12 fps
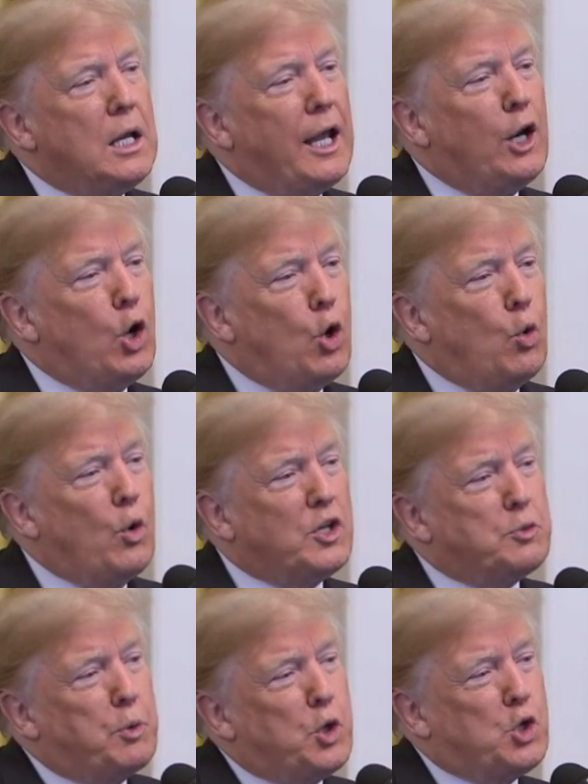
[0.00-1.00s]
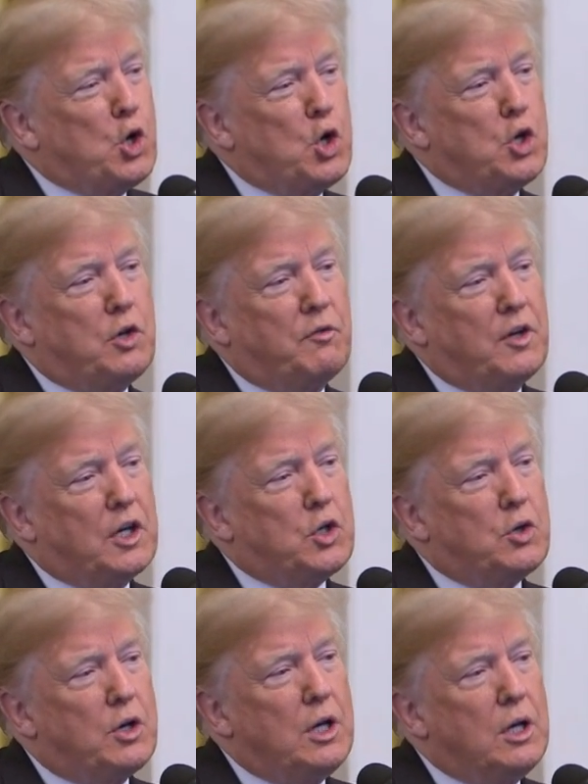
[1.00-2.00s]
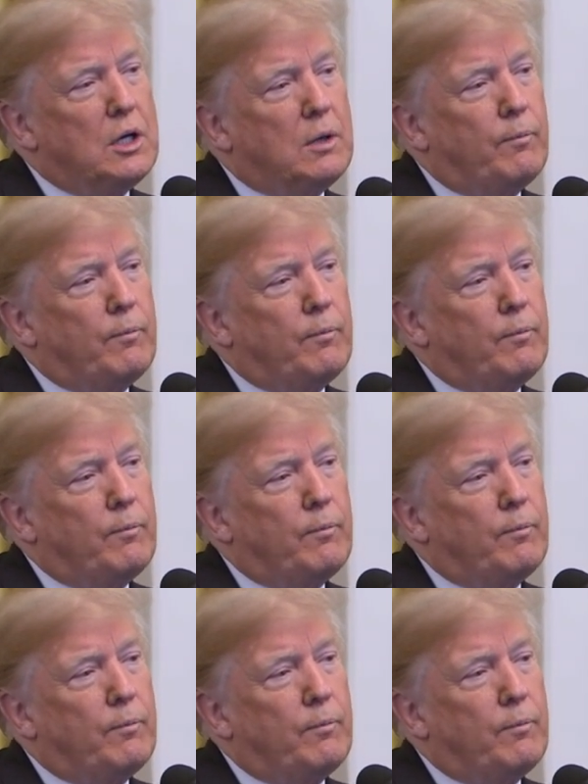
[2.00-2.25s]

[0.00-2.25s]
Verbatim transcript: and always push on to victory.